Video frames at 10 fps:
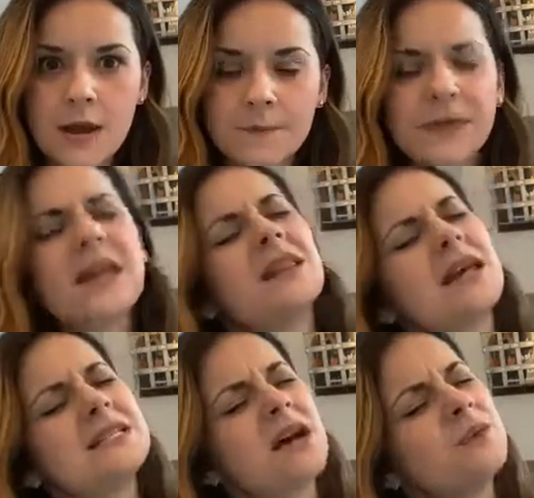And he
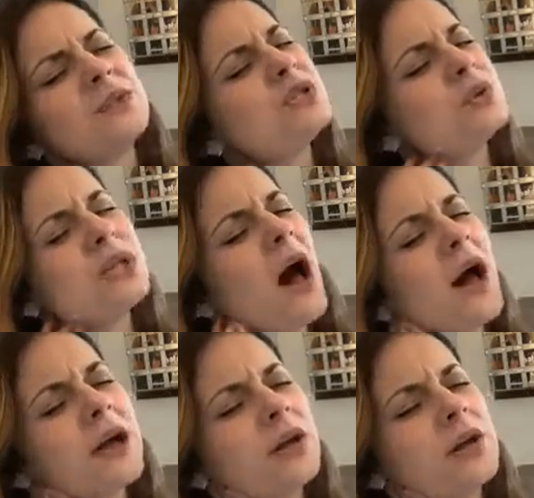lay down. He was so
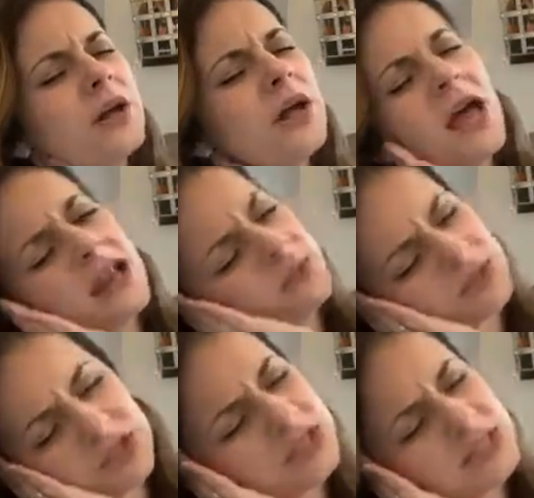tired. And he
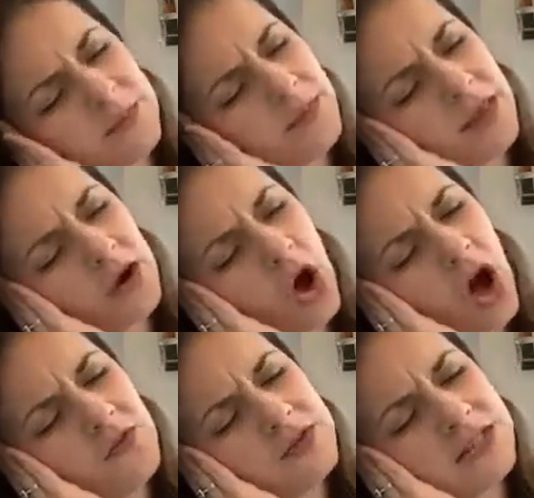was just sleeping there. And
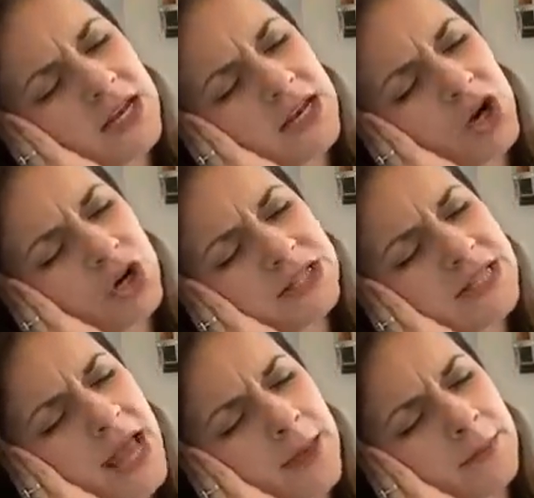all of a sudden, he heard his
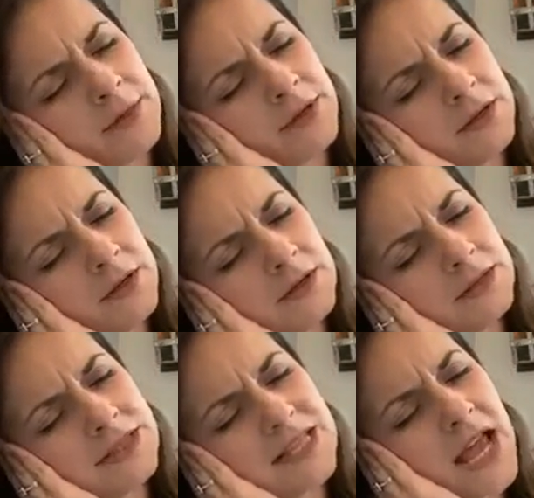name.
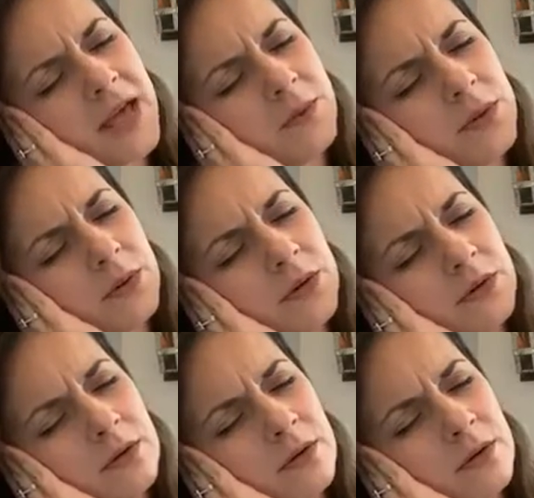Samuel.